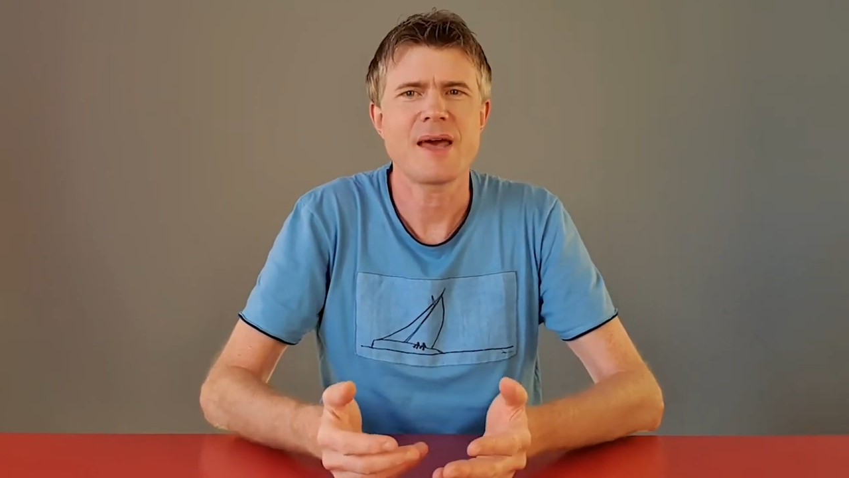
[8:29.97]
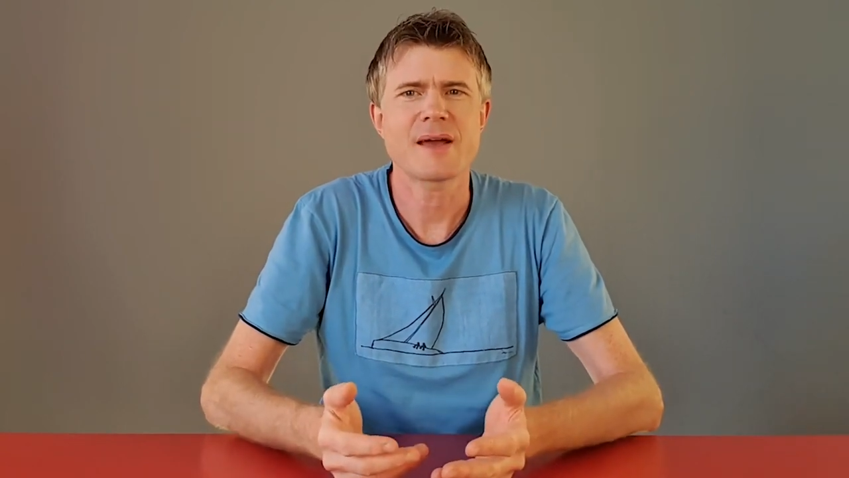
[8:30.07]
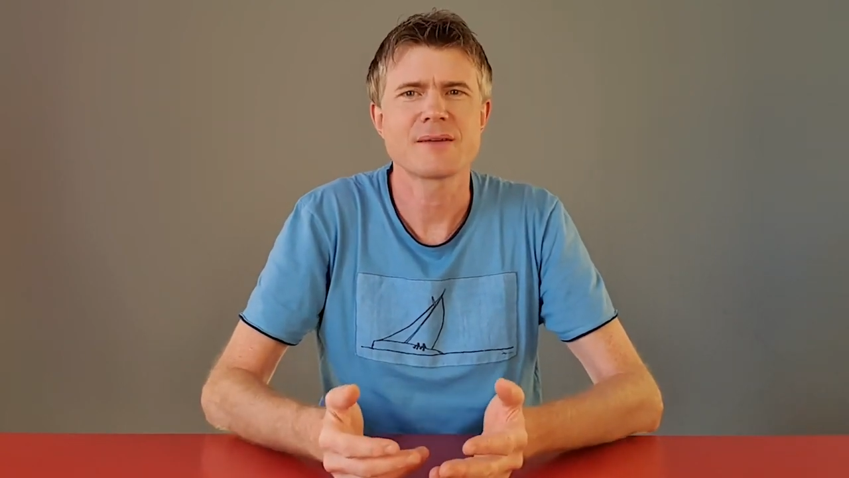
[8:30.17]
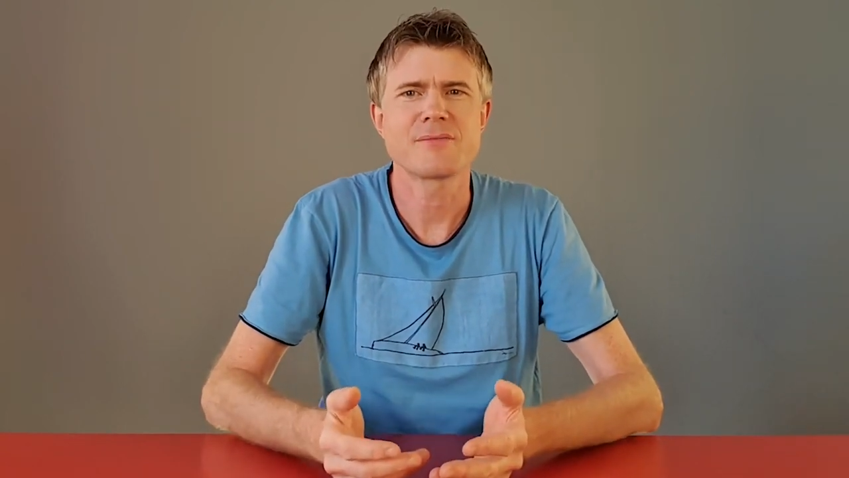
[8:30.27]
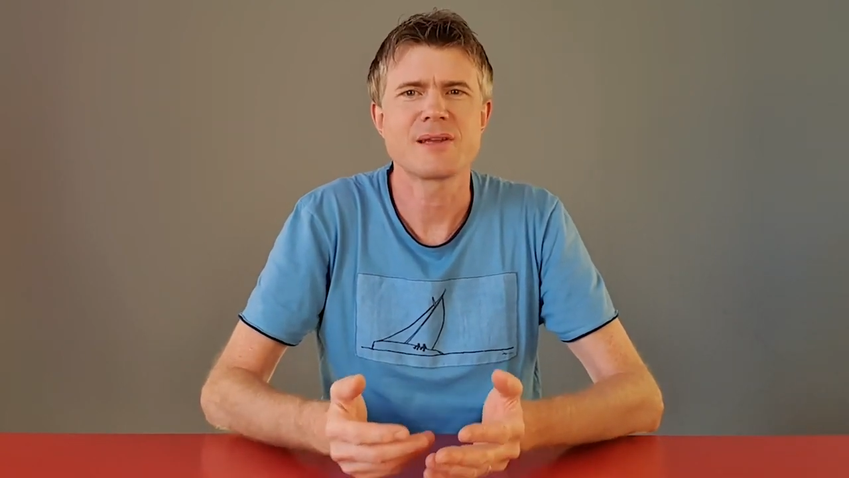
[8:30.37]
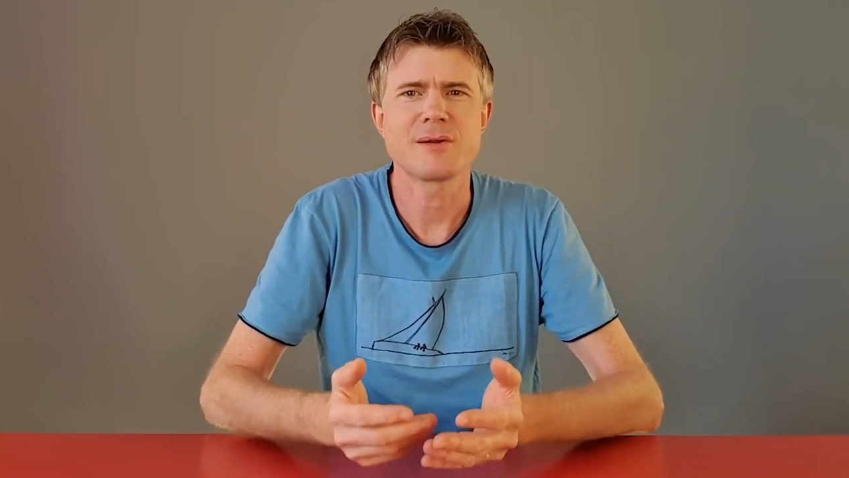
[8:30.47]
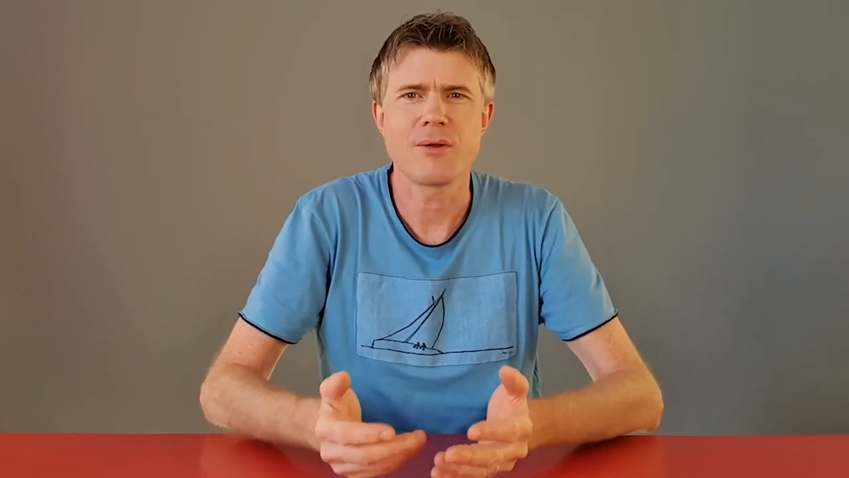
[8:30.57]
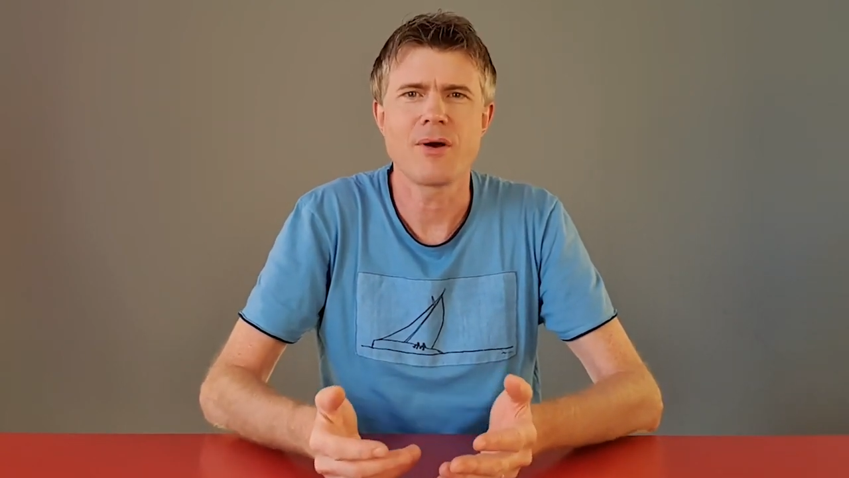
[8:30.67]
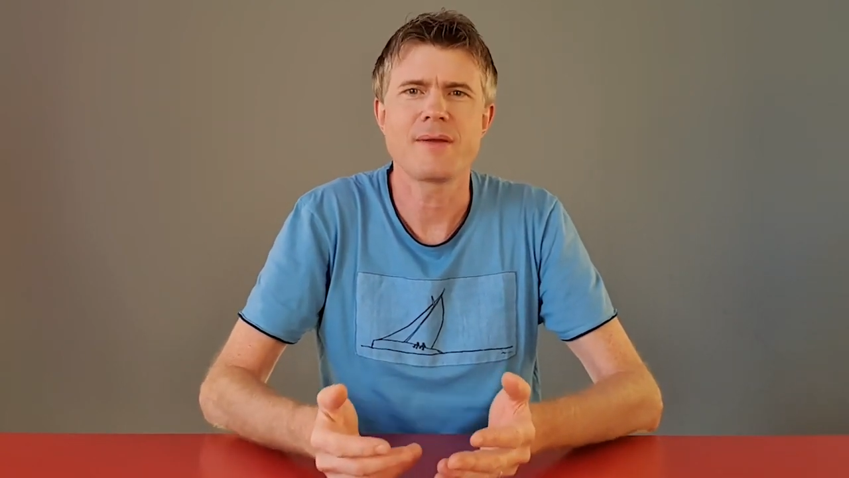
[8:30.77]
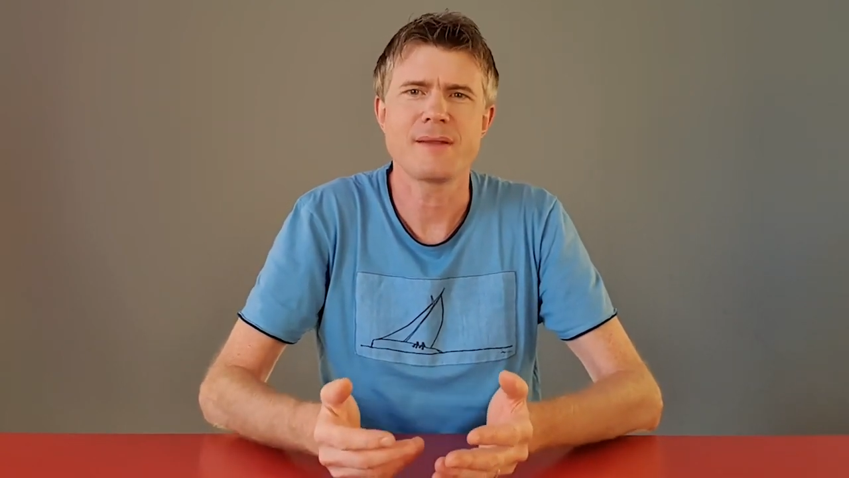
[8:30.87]
actively
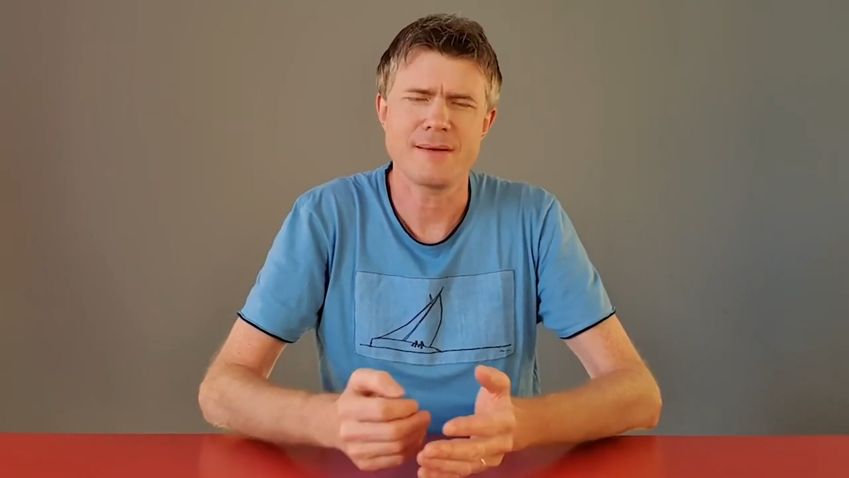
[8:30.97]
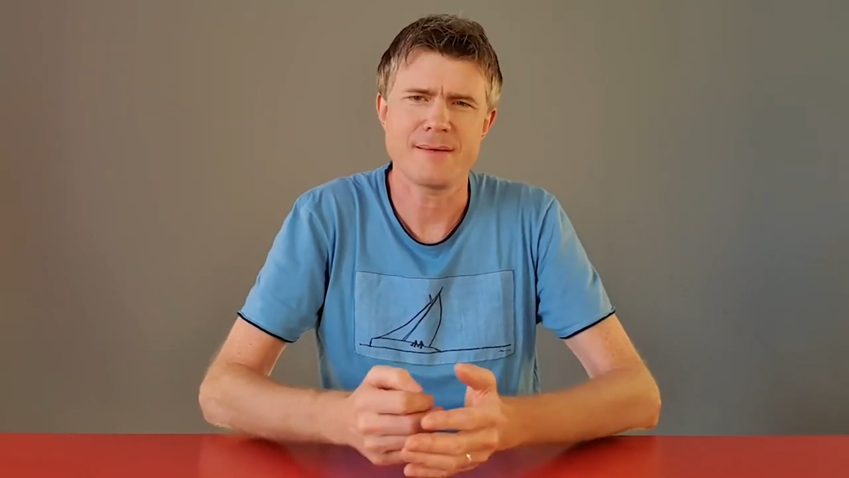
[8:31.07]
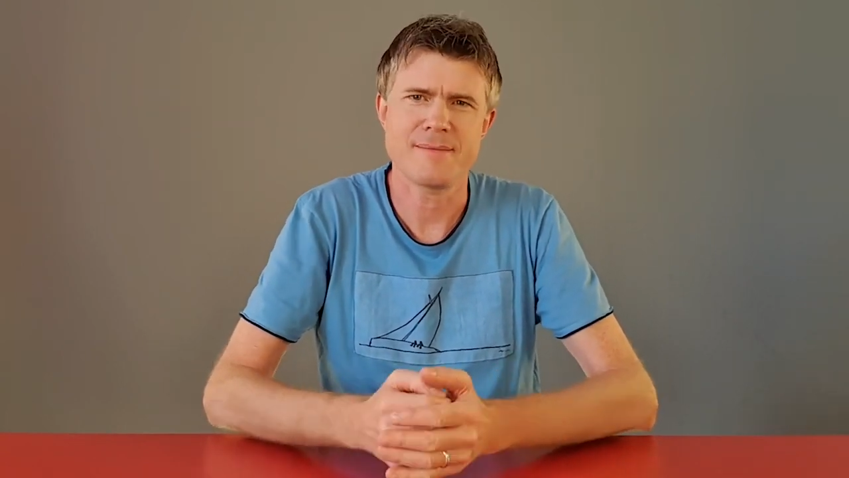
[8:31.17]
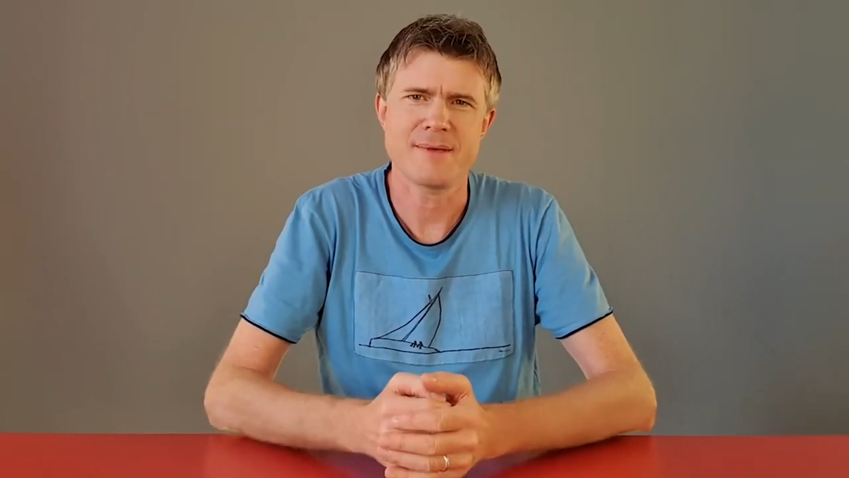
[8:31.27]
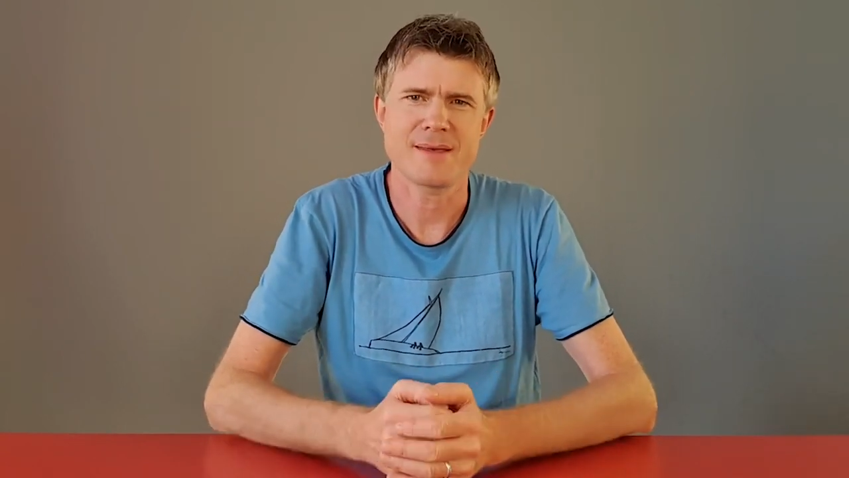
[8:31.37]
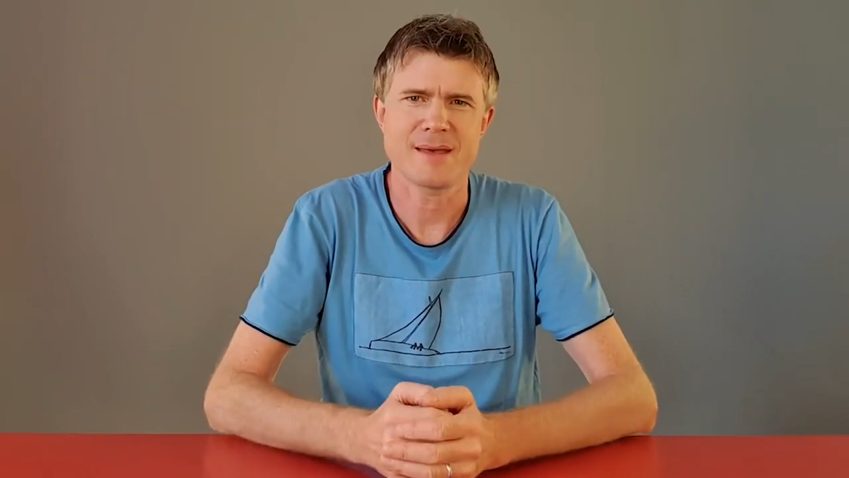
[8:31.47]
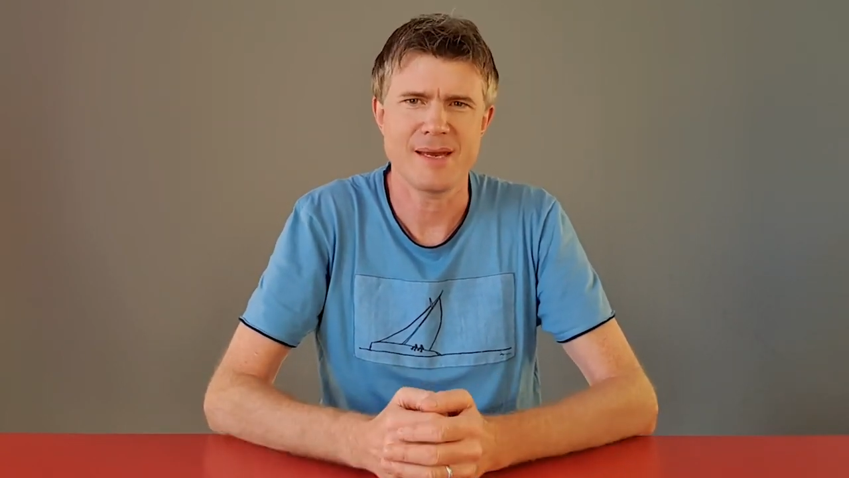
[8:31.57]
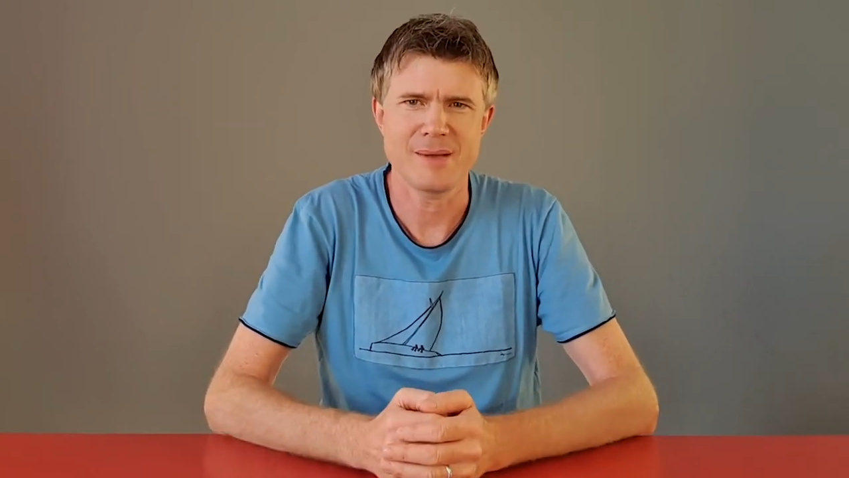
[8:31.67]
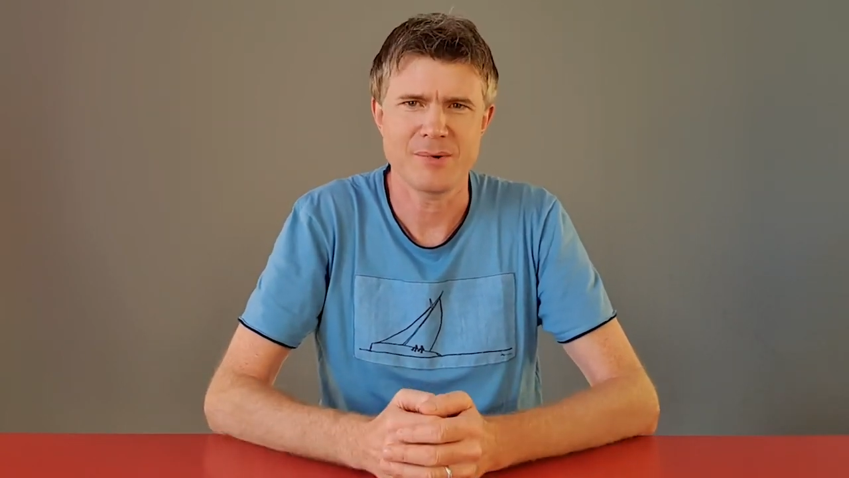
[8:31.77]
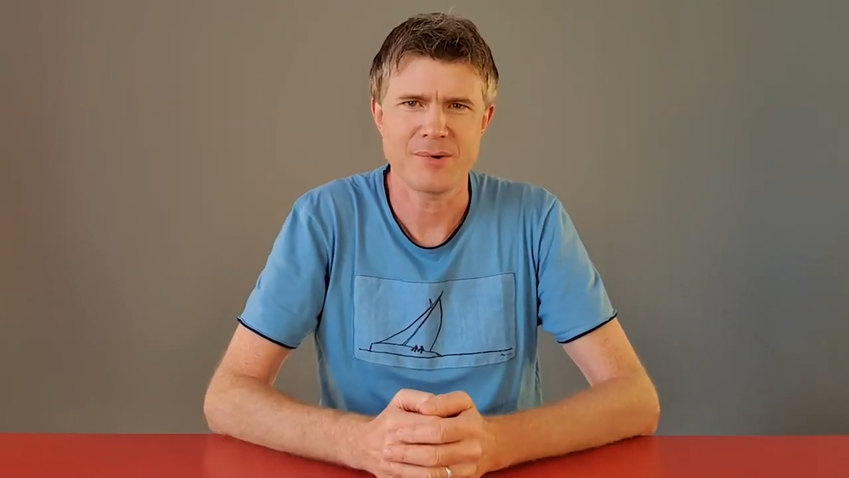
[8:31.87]
learn anything
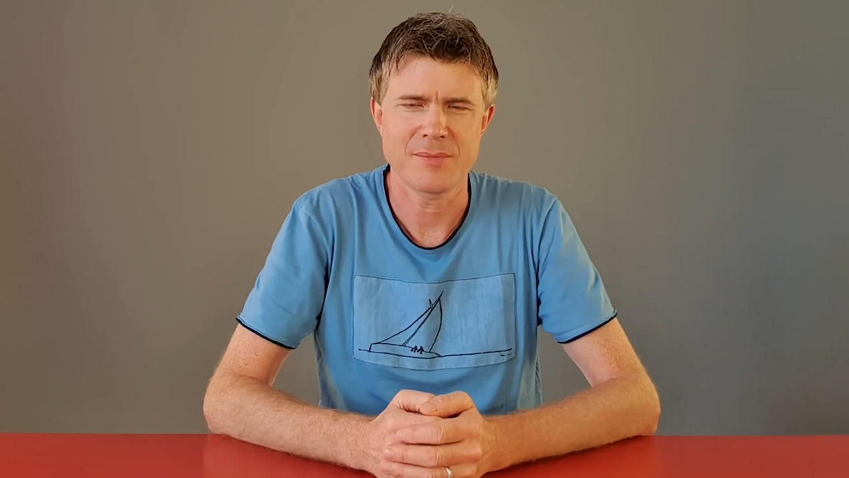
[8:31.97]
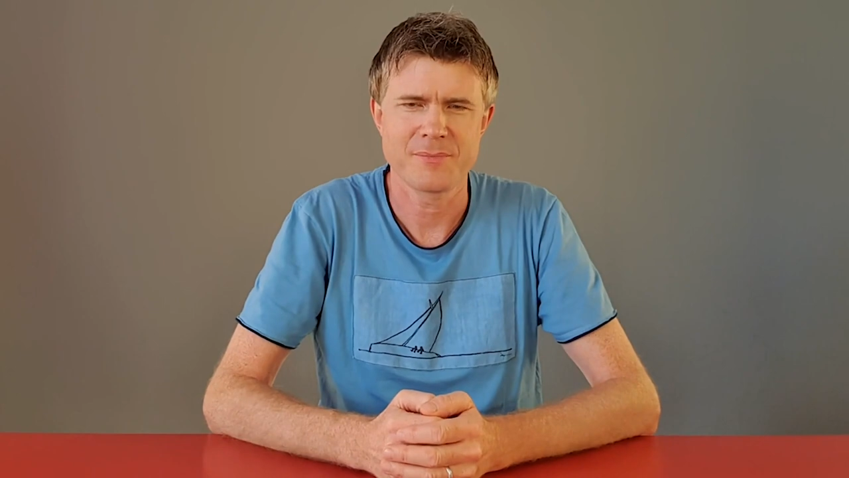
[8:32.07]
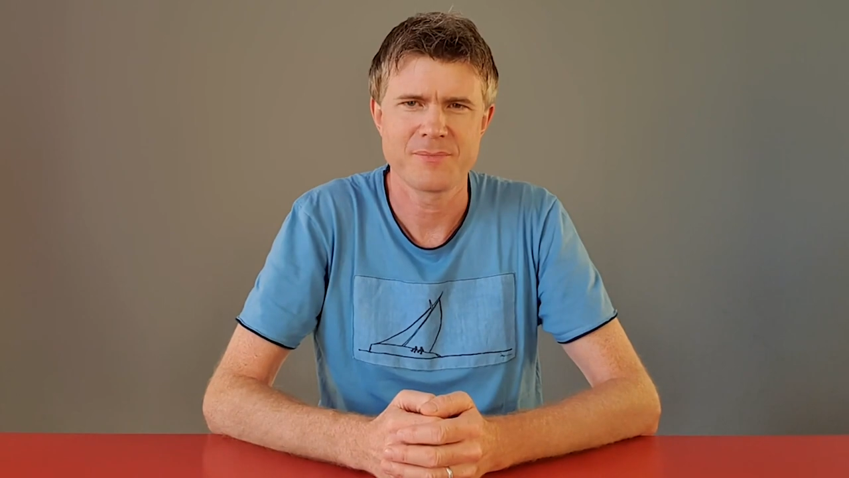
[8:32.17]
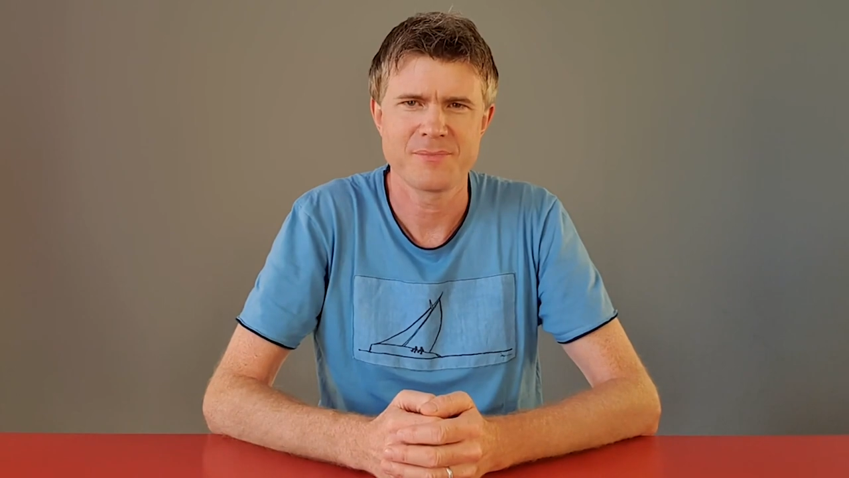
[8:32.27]
anymore.